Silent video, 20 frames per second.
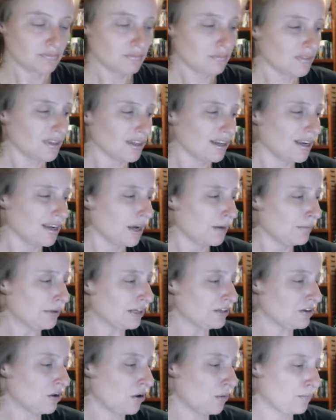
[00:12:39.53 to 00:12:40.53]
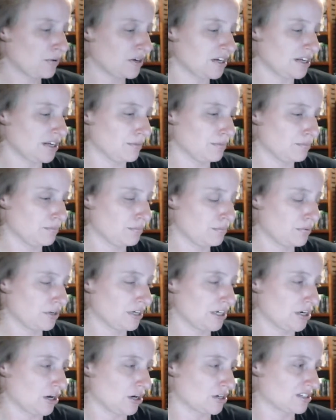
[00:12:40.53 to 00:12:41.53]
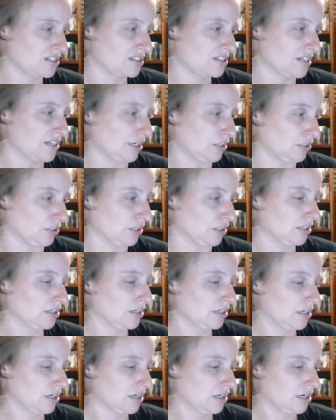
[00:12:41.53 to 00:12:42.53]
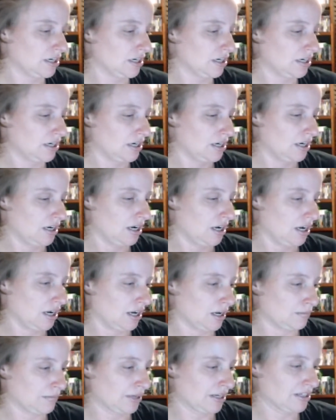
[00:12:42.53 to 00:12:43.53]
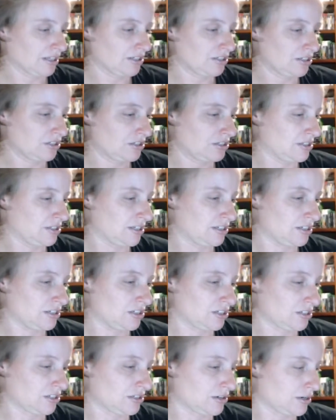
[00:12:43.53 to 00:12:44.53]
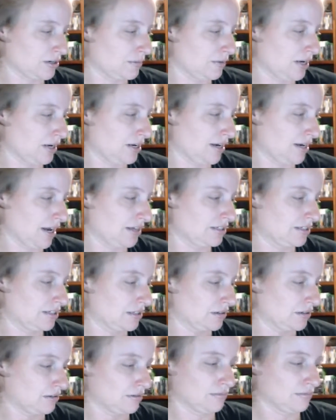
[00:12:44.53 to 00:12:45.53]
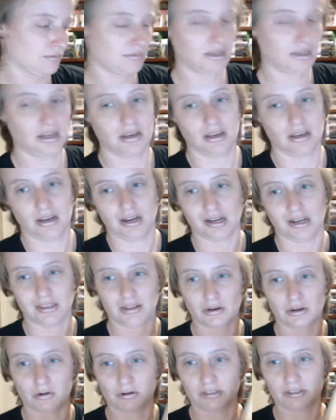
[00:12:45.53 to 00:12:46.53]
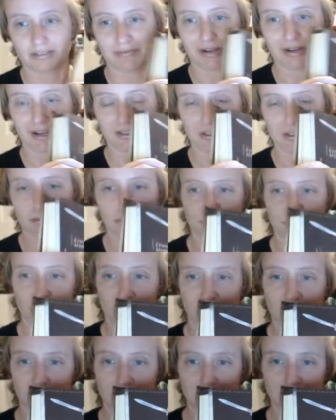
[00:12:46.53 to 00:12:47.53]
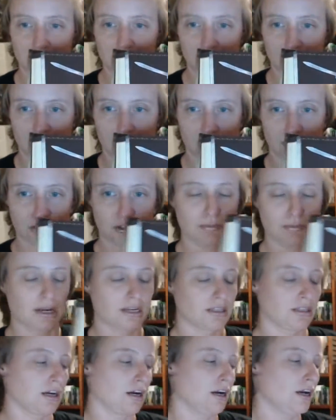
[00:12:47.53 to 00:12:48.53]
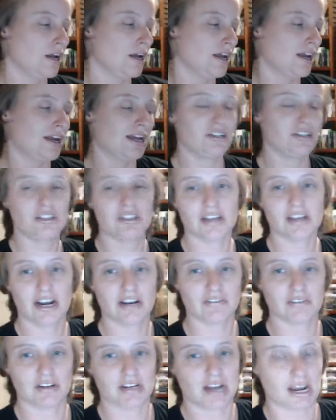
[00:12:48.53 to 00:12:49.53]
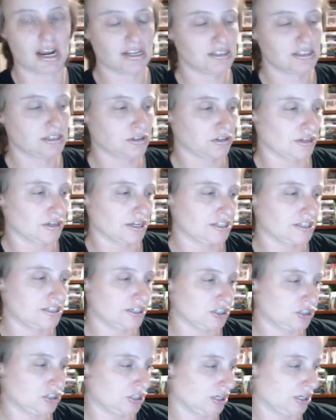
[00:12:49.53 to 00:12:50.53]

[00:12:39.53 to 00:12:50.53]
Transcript: I mean, it's all pretty darn stellar. Like this is just going to be a nice little, and then of course then we got something from the designers back there. It's just kind of a nice little addition